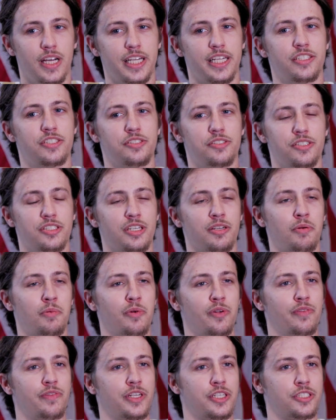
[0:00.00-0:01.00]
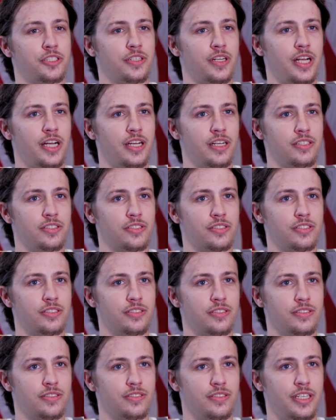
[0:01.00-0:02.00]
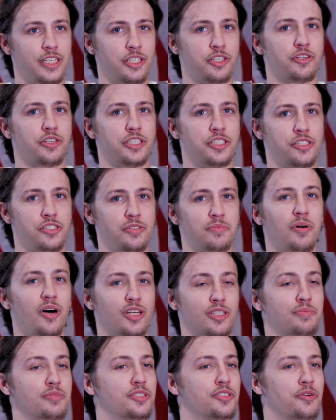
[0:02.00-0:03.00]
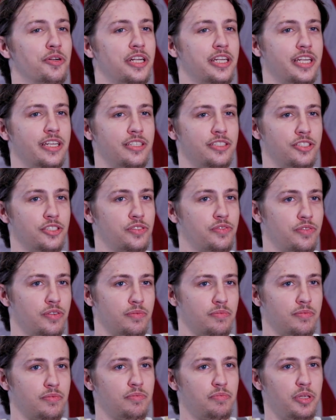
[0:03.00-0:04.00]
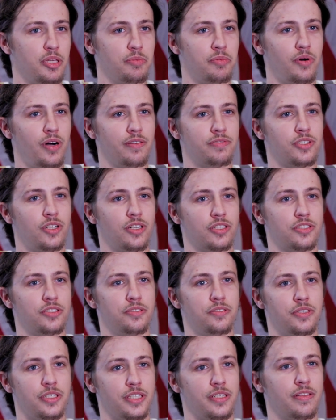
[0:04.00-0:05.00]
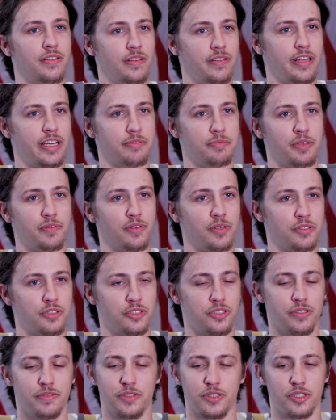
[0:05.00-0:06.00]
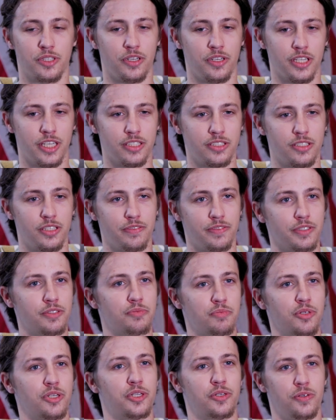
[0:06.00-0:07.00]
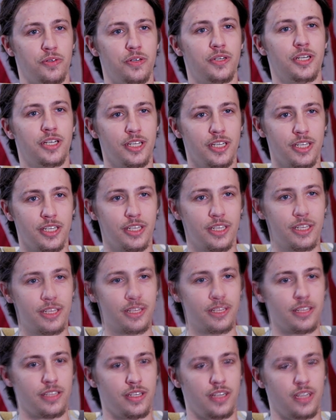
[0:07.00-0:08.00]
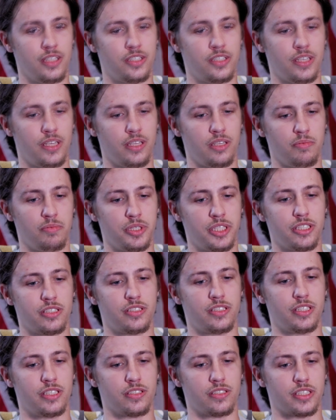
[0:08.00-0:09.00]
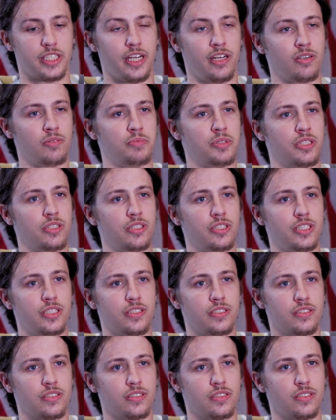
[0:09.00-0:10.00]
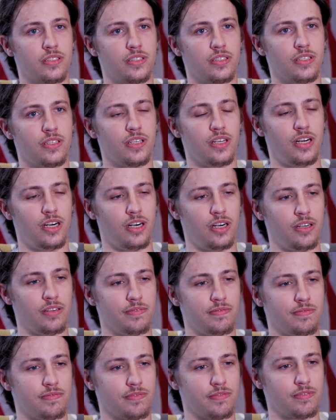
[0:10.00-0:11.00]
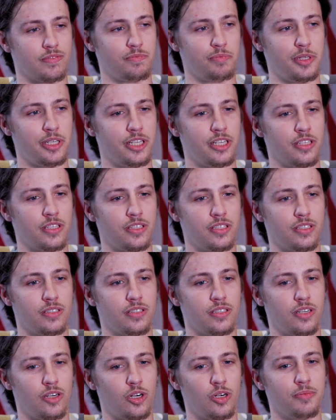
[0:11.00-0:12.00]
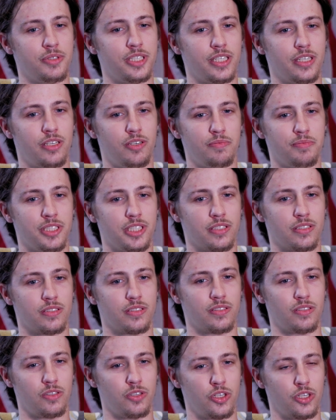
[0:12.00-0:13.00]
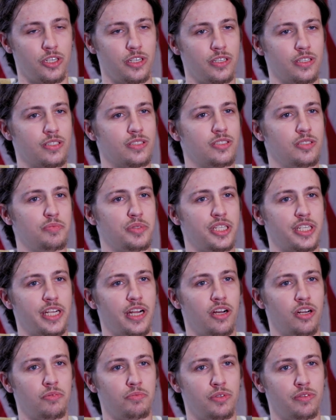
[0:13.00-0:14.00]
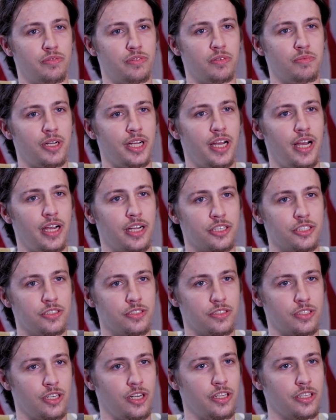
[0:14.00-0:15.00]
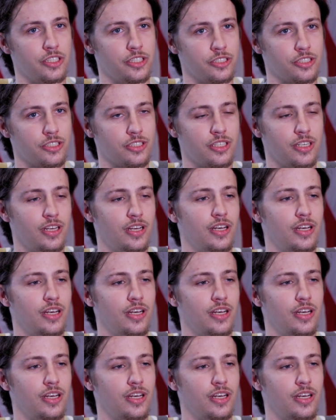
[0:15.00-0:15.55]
I guess you could say my motivation has increased to possibly join again just from people I've talked to. They thank me for our service and all that stuff. It was pretty cool. I'd say the biggest thing is accountability. Being in the Army helped me learn to be accountable for my actions and others.